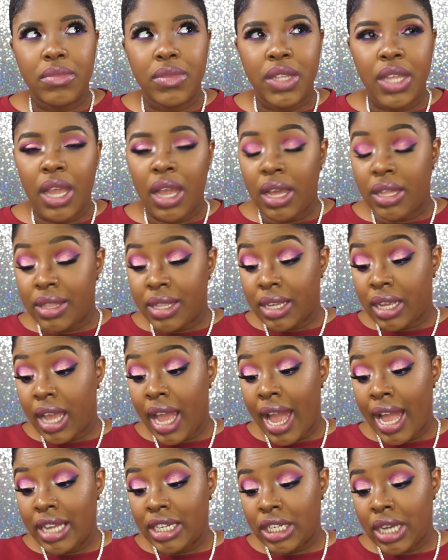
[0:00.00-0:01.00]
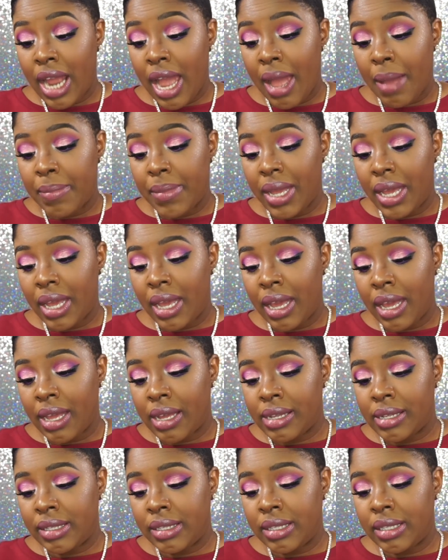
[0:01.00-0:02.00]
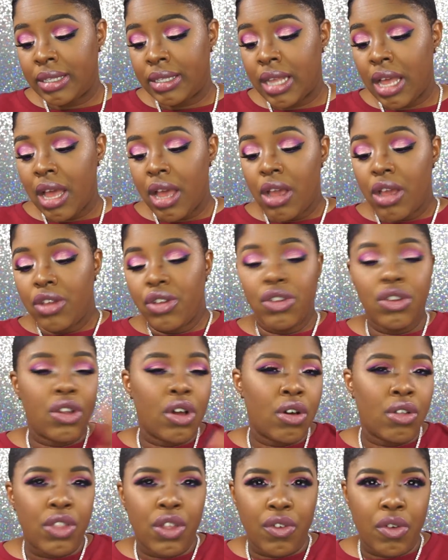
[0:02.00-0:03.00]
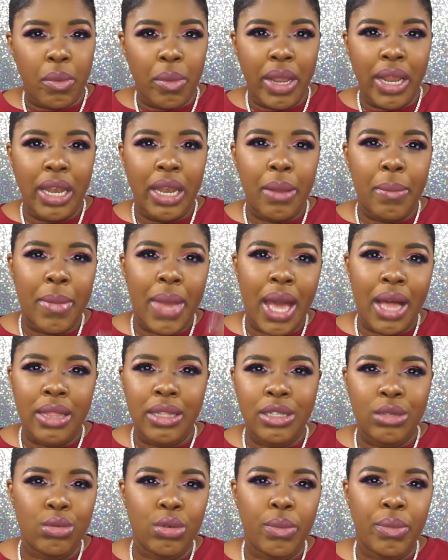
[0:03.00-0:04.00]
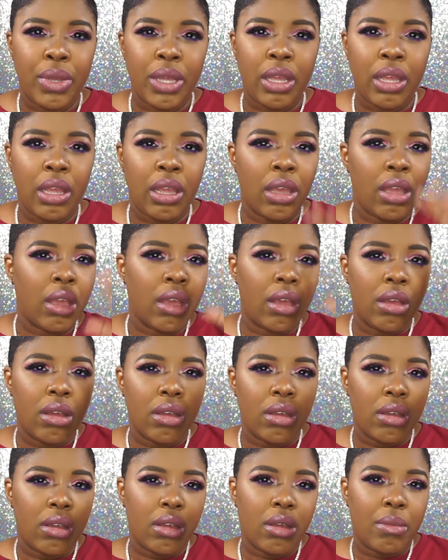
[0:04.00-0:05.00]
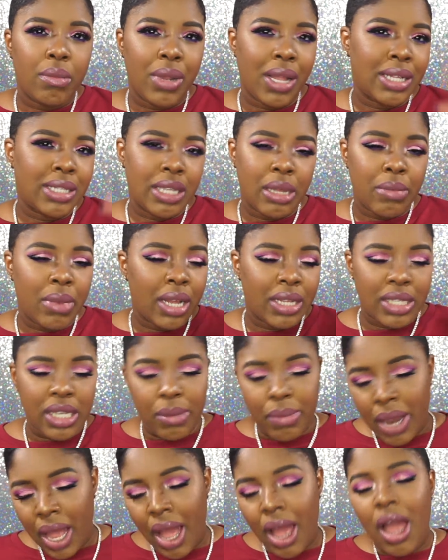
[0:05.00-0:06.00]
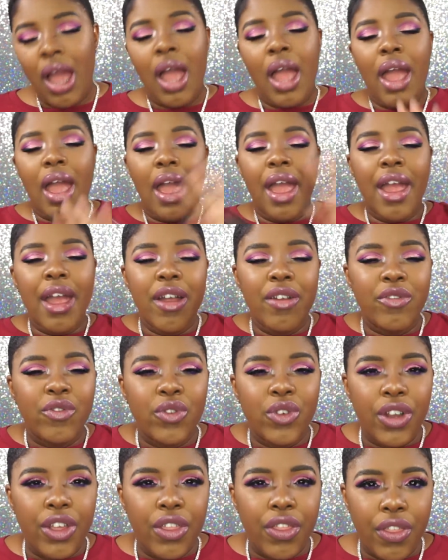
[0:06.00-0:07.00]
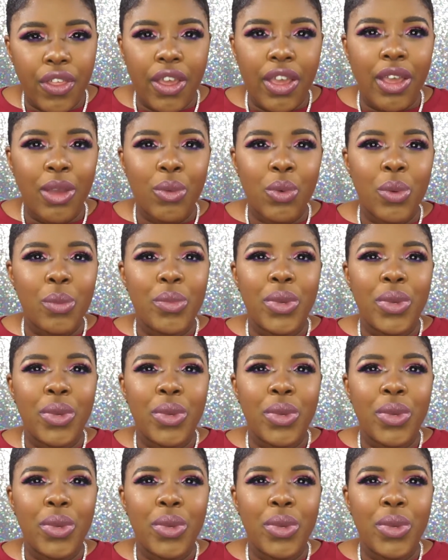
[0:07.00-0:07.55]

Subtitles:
yeah, the Cash App, and you know, the remaining balance would be blah, blah, blah, blah. Everything will